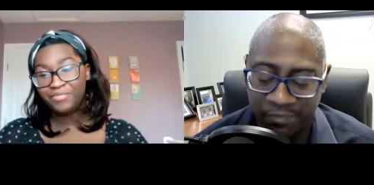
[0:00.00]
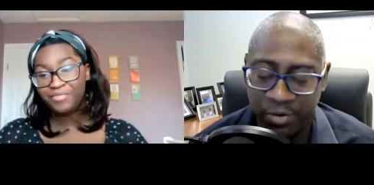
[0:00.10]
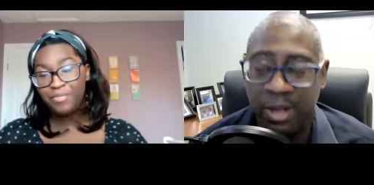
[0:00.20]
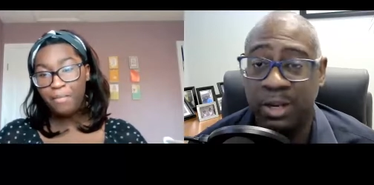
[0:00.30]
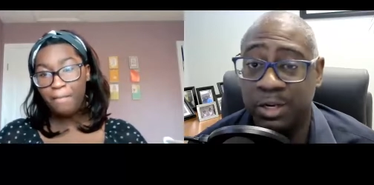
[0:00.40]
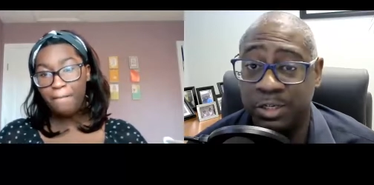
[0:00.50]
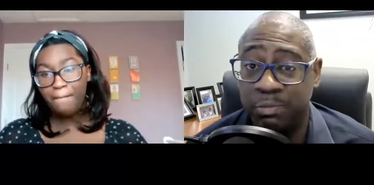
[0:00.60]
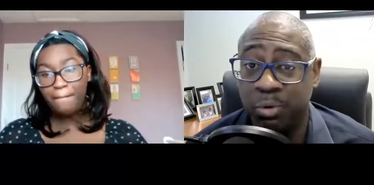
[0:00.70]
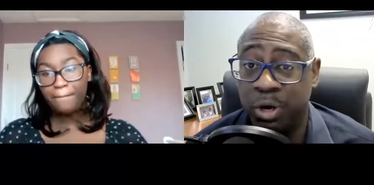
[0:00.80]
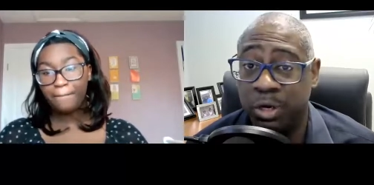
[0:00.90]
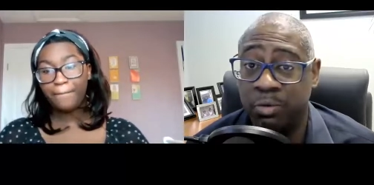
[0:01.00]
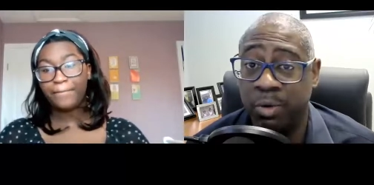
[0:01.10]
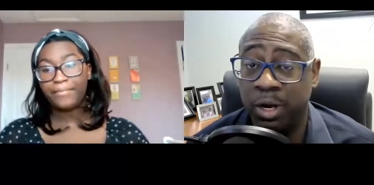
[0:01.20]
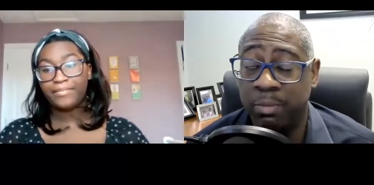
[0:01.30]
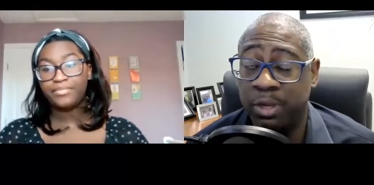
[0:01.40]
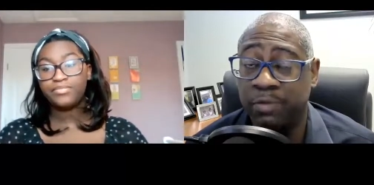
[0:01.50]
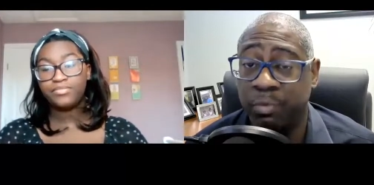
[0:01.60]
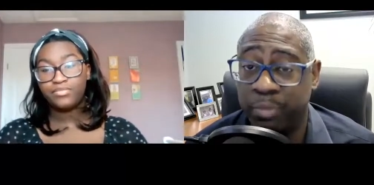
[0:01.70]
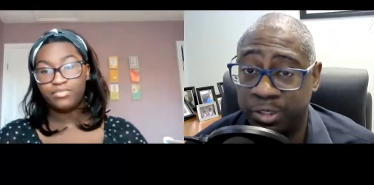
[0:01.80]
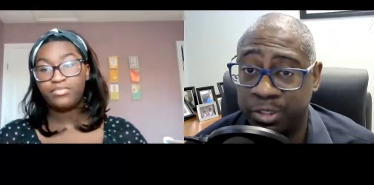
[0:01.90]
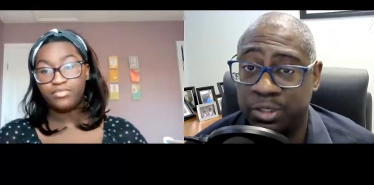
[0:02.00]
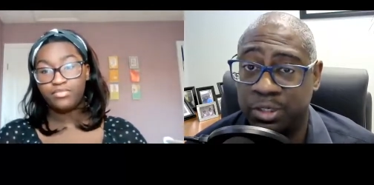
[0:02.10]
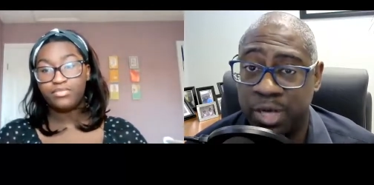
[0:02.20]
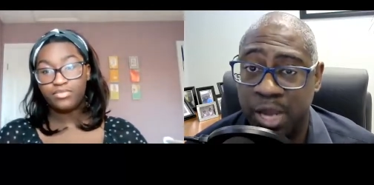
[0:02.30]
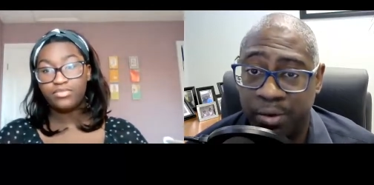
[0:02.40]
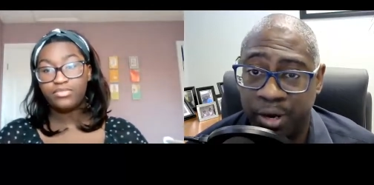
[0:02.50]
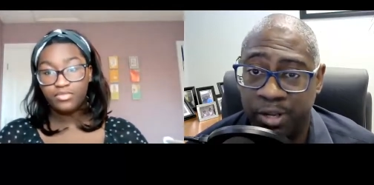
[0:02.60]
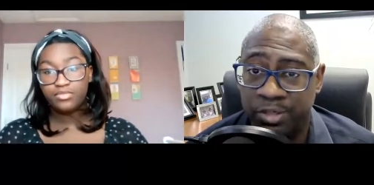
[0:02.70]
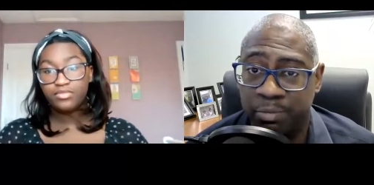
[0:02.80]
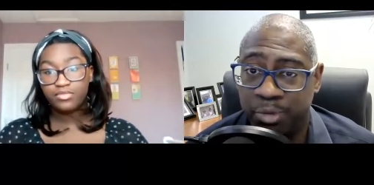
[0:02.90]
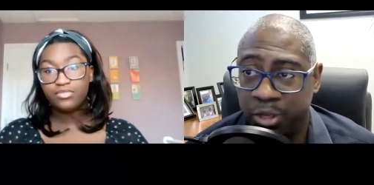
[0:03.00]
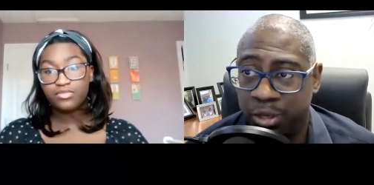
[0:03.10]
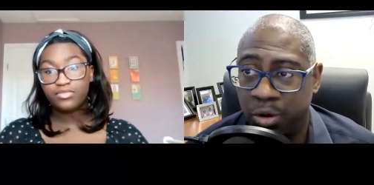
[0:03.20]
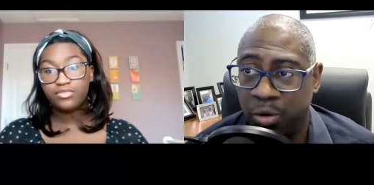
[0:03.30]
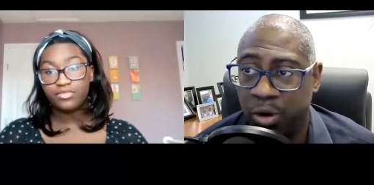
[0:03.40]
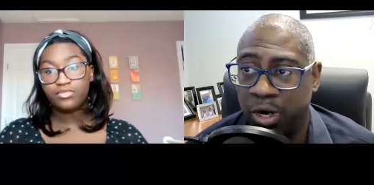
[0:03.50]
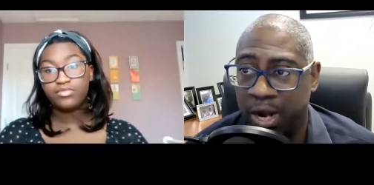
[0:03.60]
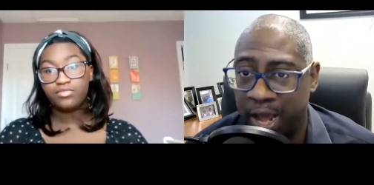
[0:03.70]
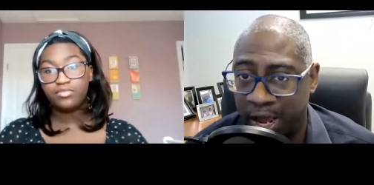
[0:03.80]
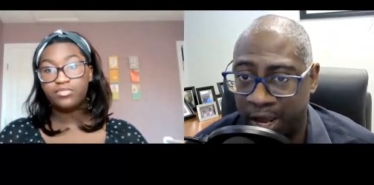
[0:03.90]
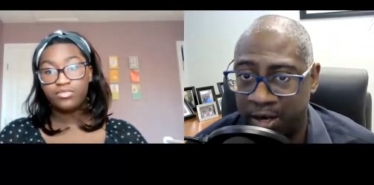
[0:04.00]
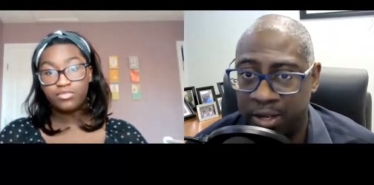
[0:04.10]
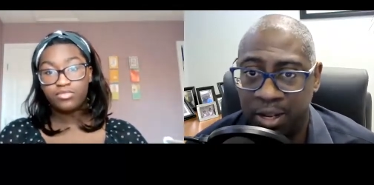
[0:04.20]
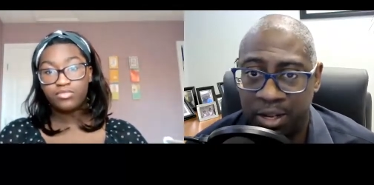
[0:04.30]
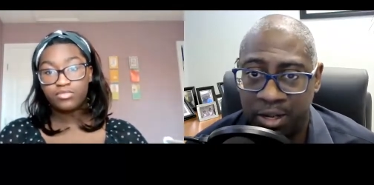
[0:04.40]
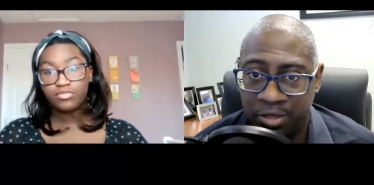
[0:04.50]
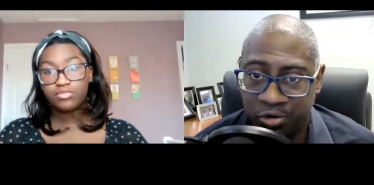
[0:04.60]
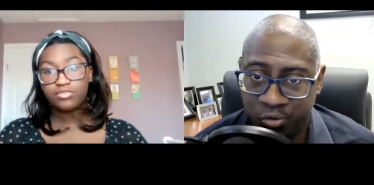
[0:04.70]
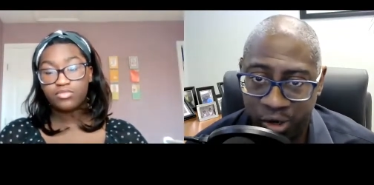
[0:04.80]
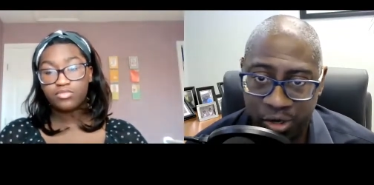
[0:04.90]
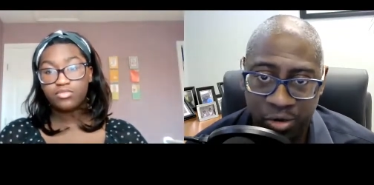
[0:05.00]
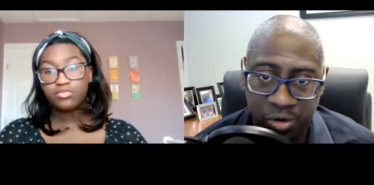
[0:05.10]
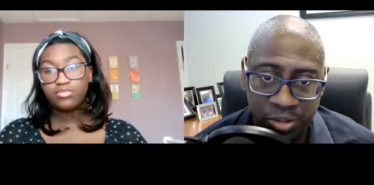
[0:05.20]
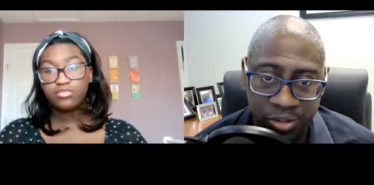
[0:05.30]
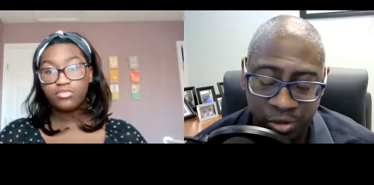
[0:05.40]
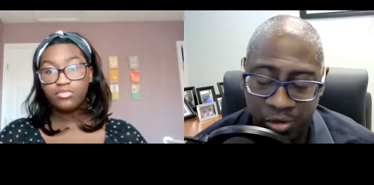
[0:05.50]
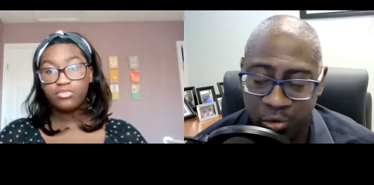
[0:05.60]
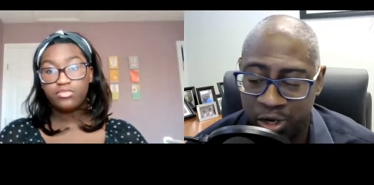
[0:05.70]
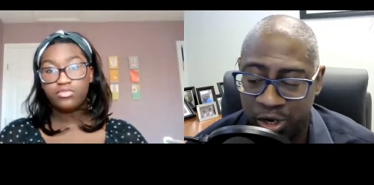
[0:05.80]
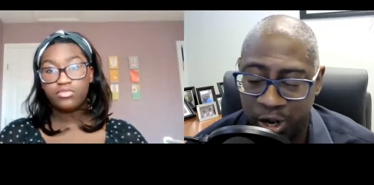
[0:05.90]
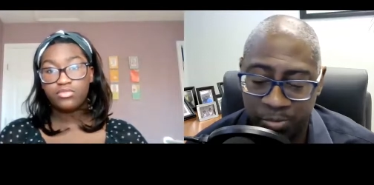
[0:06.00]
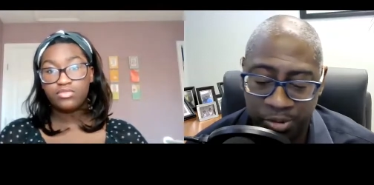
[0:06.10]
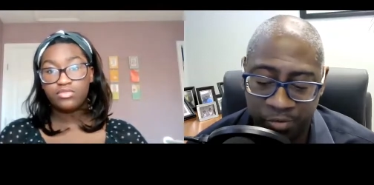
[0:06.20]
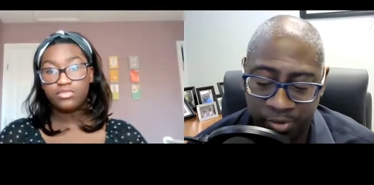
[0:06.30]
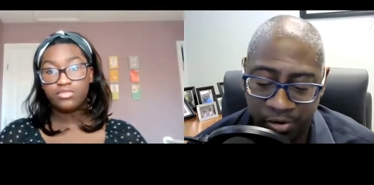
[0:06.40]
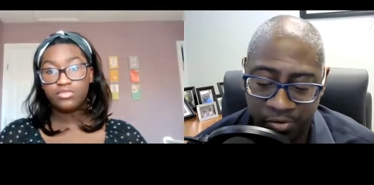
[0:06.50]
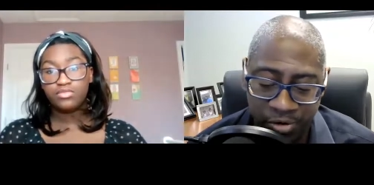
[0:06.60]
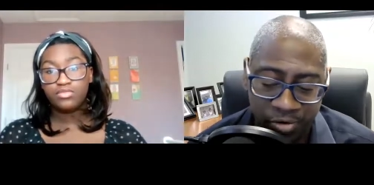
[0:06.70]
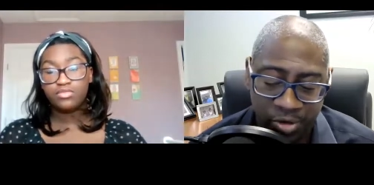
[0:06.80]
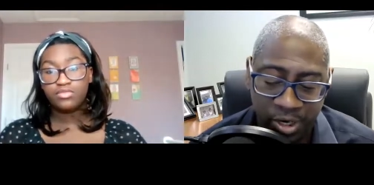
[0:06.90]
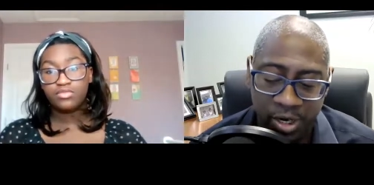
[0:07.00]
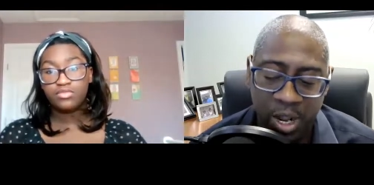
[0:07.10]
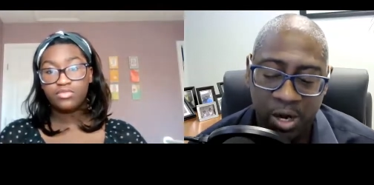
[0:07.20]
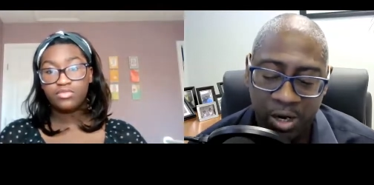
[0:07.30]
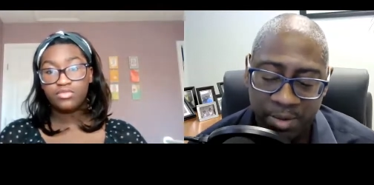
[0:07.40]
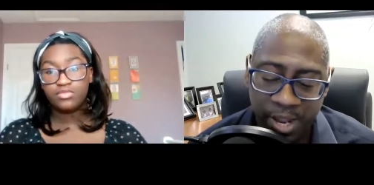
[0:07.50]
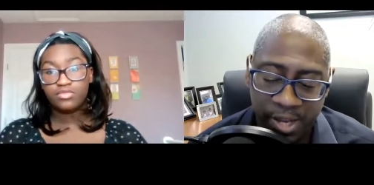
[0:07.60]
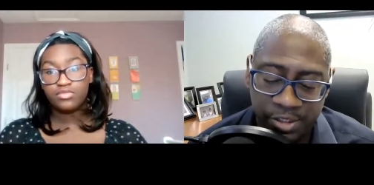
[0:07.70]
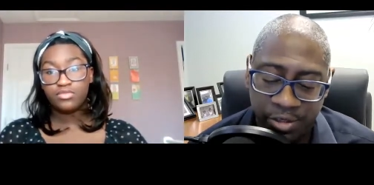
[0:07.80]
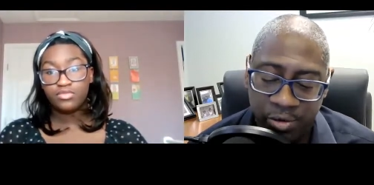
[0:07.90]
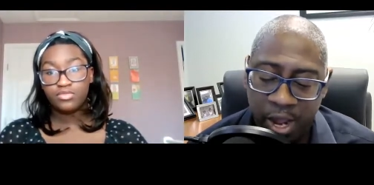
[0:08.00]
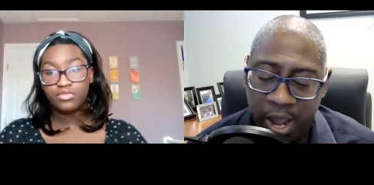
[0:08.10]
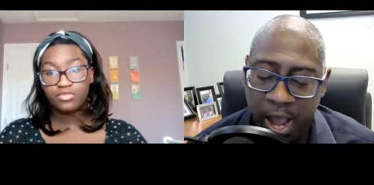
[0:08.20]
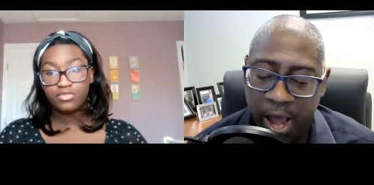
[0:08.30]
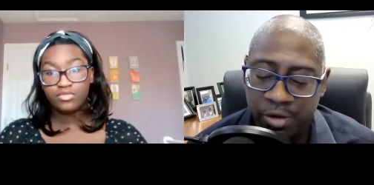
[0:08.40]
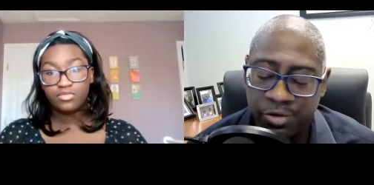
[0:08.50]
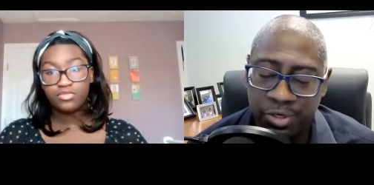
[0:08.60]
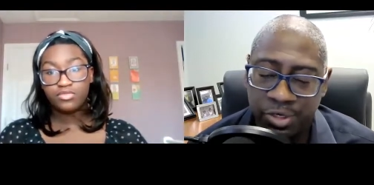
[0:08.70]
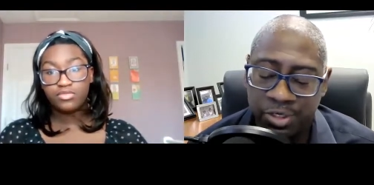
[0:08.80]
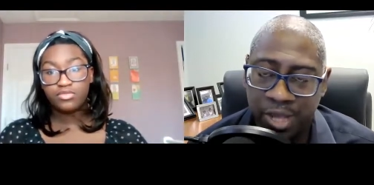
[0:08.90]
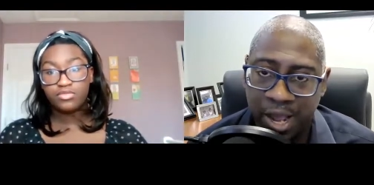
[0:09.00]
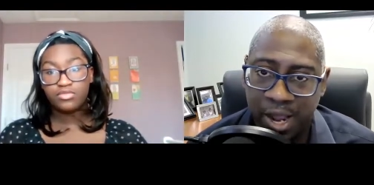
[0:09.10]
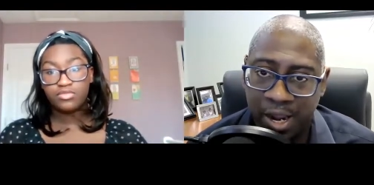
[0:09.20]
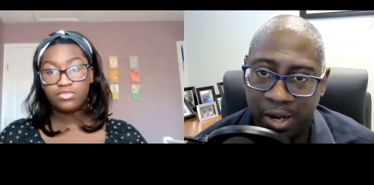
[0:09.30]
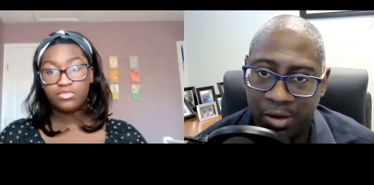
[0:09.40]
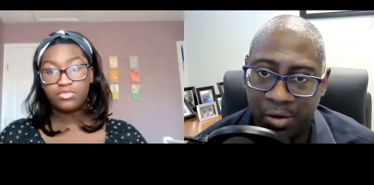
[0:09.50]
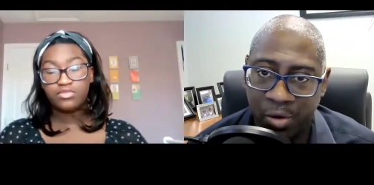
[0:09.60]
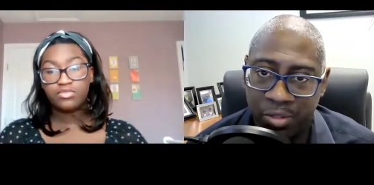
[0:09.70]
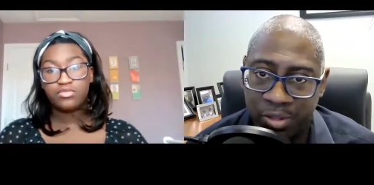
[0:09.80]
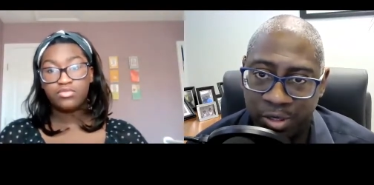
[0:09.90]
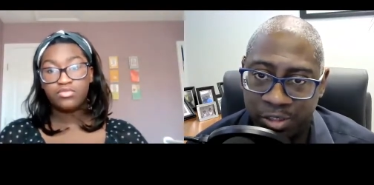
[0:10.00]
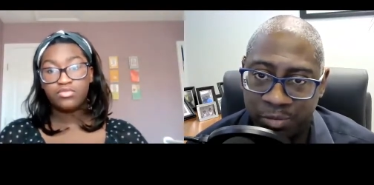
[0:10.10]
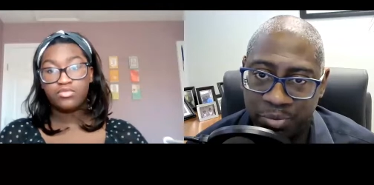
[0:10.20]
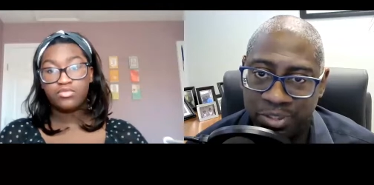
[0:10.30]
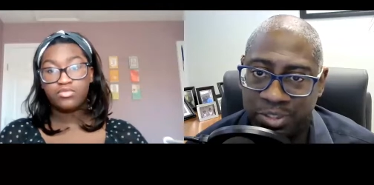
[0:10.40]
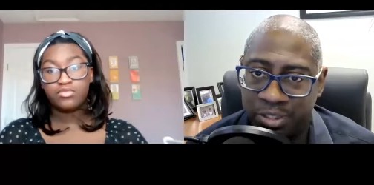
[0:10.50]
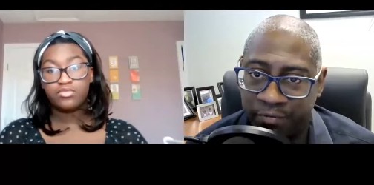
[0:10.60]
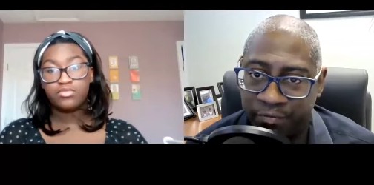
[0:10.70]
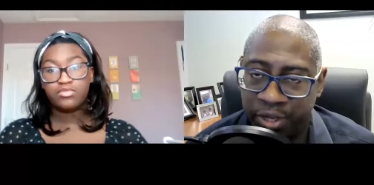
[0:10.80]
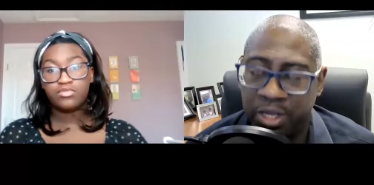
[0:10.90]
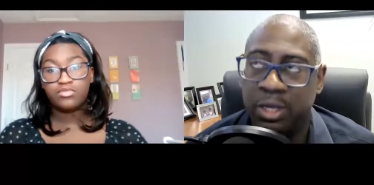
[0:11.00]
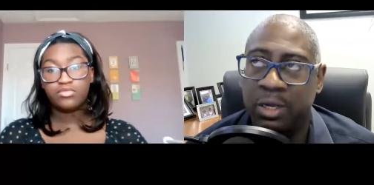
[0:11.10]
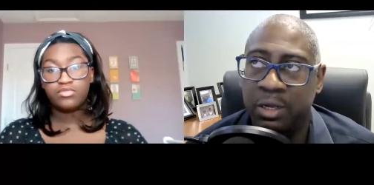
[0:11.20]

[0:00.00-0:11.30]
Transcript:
Speaker 1: def, and it is important, right? I mean, for businesses nowadays to be online is critical, and so you can help serve that critical need. Let me ask you, how did you decide on this specific